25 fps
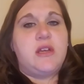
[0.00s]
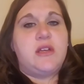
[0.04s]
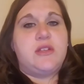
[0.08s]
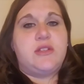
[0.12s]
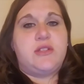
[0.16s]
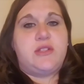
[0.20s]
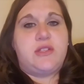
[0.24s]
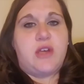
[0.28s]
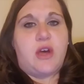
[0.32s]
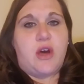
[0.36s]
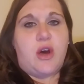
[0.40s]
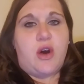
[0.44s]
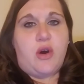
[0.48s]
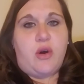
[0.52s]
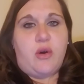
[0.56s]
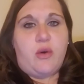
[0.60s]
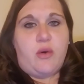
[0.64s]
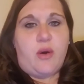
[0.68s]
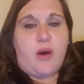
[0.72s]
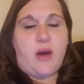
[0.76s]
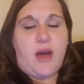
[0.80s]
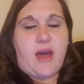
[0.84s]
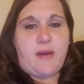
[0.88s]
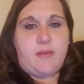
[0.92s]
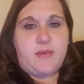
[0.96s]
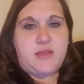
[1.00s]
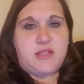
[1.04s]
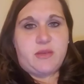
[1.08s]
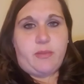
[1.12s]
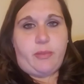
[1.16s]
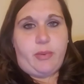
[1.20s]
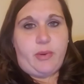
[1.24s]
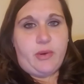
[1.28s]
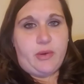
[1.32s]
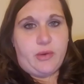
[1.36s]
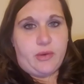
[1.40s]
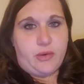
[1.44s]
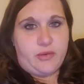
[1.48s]
So I was
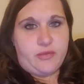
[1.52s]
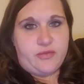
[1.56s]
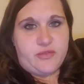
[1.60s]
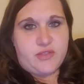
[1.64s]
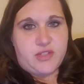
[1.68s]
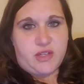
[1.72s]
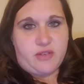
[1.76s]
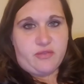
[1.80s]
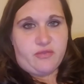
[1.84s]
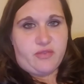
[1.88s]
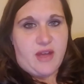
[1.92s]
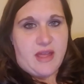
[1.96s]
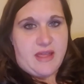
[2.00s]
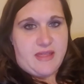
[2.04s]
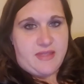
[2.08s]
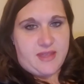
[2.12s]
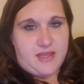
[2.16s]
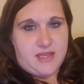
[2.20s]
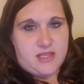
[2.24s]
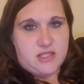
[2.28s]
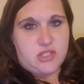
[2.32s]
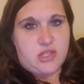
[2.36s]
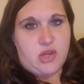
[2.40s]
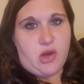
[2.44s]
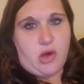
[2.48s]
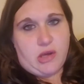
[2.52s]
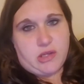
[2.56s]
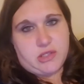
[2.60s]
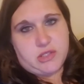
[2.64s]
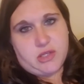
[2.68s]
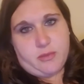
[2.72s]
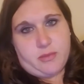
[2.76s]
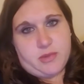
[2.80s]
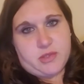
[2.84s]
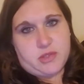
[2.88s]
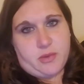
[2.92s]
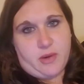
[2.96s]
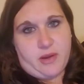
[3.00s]
approved, and finally, so
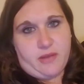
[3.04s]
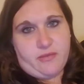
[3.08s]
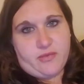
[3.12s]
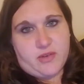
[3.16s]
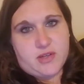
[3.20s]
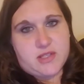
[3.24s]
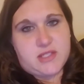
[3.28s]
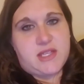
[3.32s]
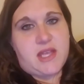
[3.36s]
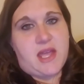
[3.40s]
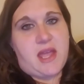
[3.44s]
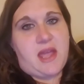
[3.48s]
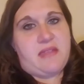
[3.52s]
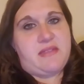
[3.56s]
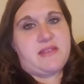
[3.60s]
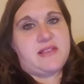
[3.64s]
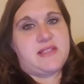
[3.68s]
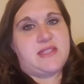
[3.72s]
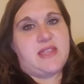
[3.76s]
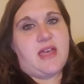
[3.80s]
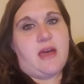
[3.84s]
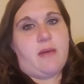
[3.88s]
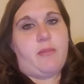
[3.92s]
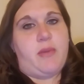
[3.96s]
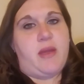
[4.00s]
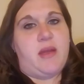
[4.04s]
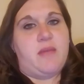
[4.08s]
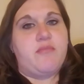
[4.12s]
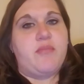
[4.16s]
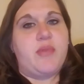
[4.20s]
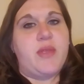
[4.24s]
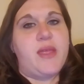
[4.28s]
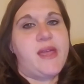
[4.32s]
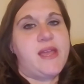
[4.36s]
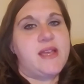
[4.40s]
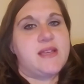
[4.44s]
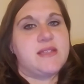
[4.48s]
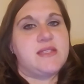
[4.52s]
October 21st, I had this lap band
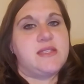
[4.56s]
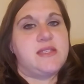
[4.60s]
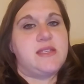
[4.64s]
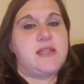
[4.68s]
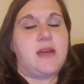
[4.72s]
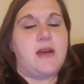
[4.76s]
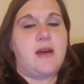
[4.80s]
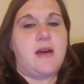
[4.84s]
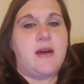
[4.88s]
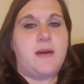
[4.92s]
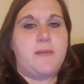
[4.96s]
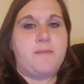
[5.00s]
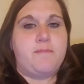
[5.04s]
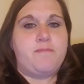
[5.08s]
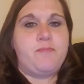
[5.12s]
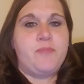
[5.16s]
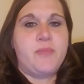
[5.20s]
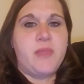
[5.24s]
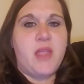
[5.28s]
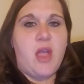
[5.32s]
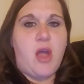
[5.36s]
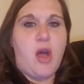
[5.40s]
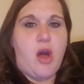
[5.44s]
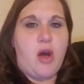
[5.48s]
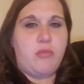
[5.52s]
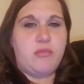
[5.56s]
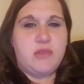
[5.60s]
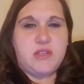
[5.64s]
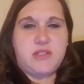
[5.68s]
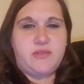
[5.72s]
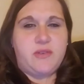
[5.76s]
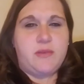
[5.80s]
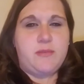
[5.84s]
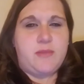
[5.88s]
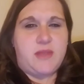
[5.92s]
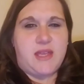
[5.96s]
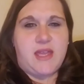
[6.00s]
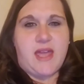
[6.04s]
placed. Almost
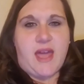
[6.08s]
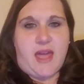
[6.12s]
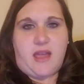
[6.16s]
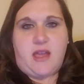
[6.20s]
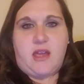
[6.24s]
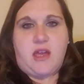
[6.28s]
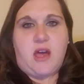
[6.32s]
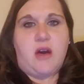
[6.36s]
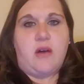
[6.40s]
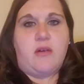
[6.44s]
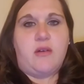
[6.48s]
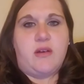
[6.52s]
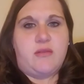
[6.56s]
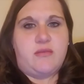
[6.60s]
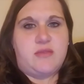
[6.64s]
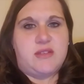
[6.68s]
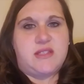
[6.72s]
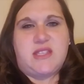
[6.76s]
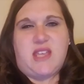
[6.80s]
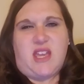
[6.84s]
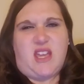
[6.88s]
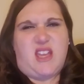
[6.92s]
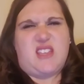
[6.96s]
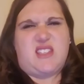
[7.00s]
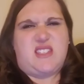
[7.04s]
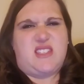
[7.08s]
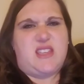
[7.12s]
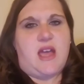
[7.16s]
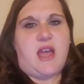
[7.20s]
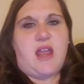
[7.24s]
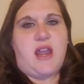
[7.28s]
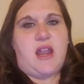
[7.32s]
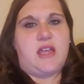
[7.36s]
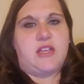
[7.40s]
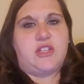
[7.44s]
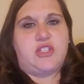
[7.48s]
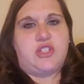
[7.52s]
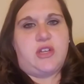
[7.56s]
from the get-go, it was like a
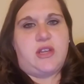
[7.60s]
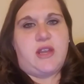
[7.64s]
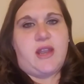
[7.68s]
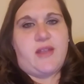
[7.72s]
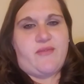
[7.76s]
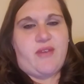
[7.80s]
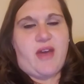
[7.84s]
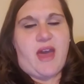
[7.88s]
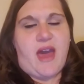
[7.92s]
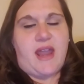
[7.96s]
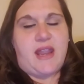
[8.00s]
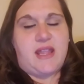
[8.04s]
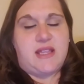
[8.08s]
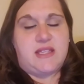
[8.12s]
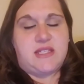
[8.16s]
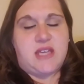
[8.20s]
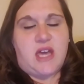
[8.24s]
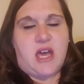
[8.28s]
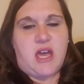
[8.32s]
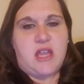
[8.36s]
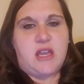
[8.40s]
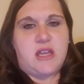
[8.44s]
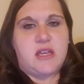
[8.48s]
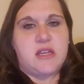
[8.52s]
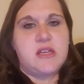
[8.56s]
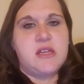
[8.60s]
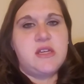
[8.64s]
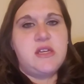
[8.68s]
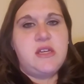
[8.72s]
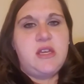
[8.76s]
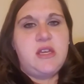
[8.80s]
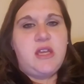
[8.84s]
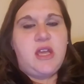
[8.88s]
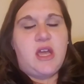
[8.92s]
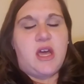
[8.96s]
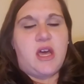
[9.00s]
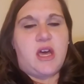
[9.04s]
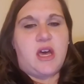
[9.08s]
sign I shouldn't have had it done.
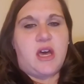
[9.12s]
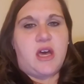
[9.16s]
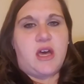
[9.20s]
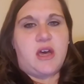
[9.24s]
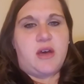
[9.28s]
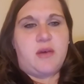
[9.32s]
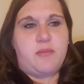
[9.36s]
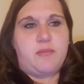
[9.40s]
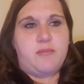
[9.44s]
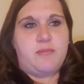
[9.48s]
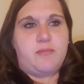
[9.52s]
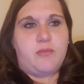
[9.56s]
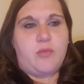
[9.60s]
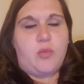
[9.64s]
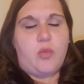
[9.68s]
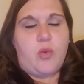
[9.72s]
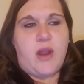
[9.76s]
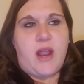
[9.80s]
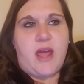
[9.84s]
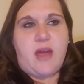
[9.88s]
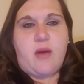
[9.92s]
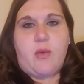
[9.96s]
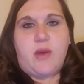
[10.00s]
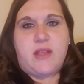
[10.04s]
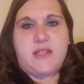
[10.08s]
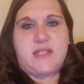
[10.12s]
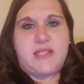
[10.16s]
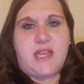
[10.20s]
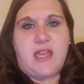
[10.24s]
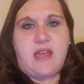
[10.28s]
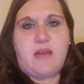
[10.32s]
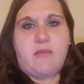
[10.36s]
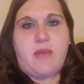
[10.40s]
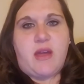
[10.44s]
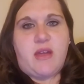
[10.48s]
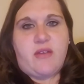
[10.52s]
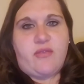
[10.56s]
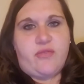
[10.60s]
When I went to
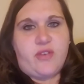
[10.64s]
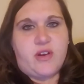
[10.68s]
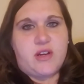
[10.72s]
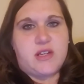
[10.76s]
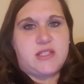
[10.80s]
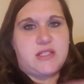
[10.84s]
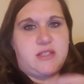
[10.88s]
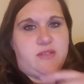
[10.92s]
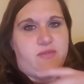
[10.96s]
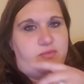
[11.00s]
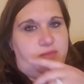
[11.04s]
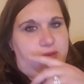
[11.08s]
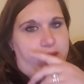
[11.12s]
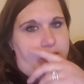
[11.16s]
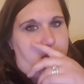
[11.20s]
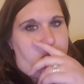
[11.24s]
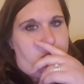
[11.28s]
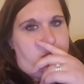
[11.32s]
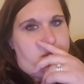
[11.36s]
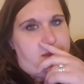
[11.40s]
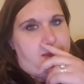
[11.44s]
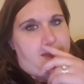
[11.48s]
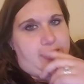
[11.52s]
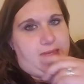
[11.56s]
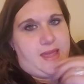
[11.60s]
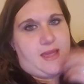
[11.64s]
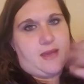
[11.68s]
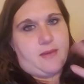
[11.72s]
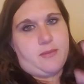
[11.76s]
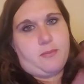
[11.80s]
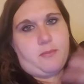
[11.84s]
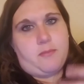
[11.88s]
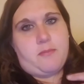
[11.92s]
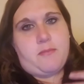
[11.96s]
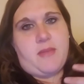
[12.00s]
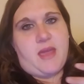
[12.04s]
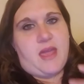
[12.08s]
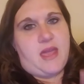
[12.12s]
get my first fill, they
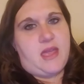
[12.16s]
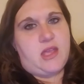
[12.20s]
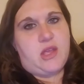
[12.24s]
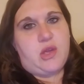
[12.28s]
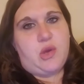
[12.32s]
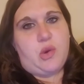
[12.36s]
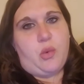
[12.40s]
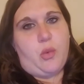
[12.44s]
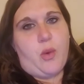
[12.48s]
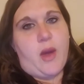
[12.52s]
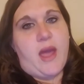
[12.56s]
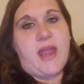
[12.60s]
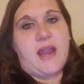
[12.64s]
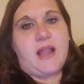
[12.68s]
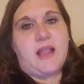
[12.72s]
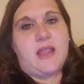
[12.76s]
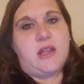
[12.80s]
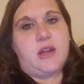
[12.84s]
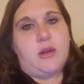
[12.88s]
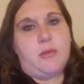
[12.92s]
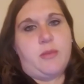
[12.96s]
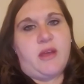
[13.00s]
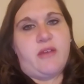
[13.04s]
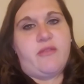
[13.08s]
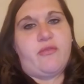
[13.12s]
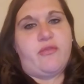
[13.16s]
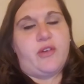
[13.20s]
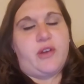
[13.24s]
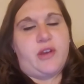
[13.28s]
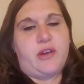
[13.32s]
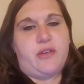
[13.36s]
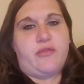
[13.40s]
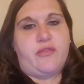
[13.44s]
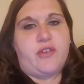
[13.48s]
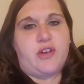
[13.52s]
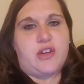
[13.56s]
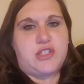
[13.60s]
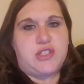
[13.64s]
make you wait a little bit for
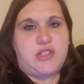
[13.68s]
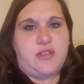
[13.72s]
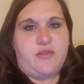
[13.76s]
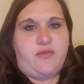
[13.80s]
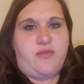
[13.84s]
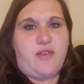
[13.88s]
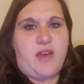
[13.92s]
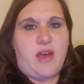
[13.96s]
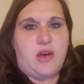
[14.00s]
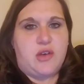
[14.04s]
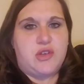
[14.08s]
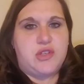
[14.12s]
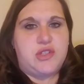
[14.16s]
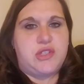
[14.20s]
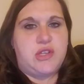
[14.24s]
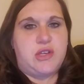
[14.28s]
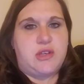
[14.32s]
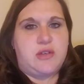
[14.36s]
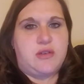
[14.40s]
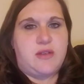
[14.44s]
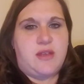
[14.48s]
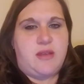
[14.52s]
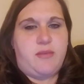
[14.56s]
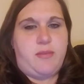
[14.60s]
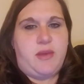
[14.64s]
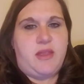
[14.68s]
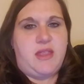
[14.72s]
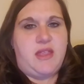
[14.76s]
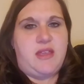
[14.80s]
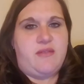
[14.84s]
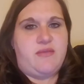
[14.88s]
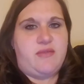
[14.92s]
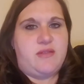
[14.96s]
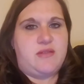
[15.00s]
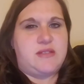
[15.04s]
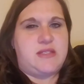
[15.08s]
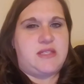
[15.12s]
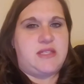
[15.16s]
your first fill. So I
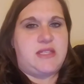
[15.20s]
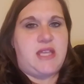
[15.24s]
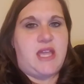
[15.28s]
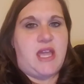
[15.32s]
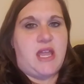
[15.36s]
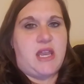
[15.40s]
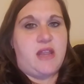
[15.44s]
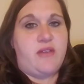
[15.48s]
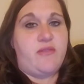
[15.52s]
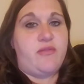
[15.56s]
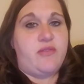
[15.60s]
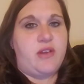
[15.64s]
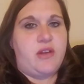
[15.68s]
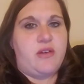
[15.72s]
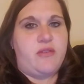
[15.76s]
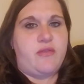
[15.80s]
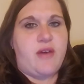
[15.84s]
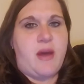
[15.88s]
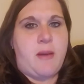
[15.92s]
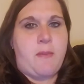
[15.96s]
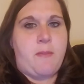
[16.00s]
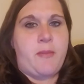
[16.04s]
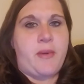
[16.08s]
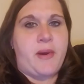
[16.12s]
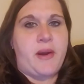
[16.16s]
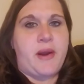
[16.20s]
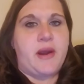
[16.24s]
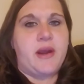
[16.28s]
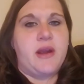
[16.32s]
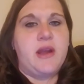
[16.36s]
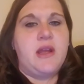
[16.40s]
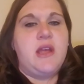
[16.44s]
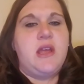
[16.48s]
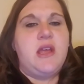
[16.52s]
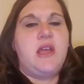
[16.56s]
believe it was at the end of November.